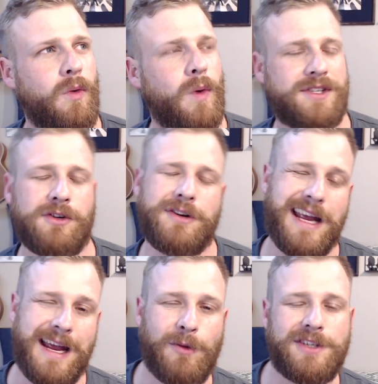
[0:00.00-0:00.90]
What's your
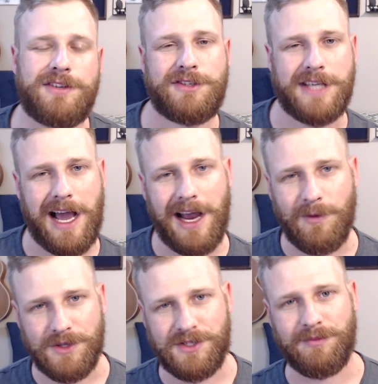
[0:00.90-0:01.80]
name? What's your
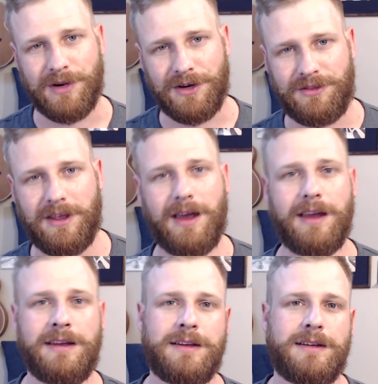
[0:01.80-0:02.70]
sign? What's your birthday?